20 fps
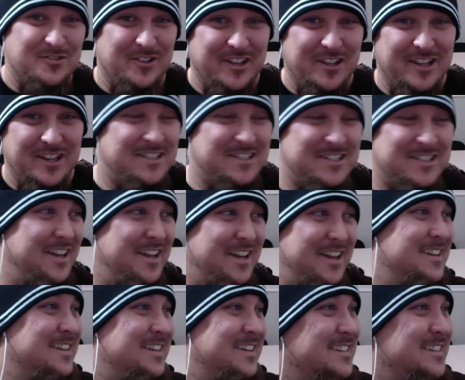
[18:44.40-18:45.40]
exciting.
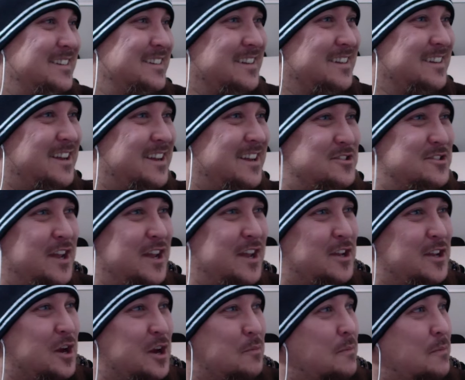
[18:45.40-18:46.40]
In case you can't
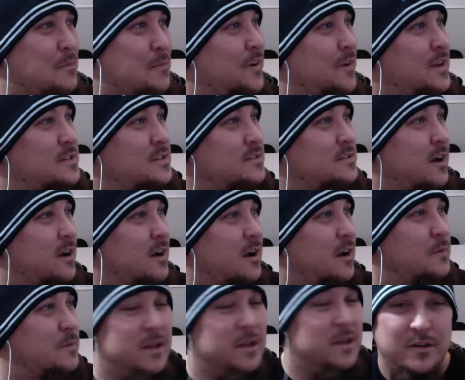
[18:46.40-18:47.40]
tell by my face.
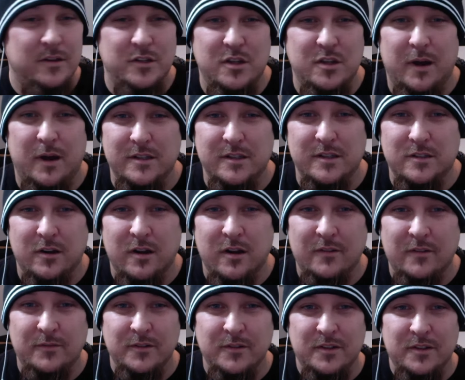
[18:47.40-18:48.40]
Do you want to start
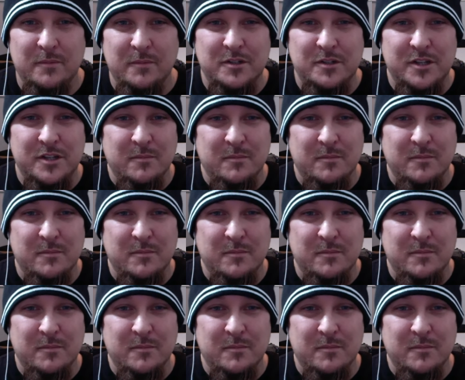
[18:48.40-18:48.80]
off with the image share, Mike?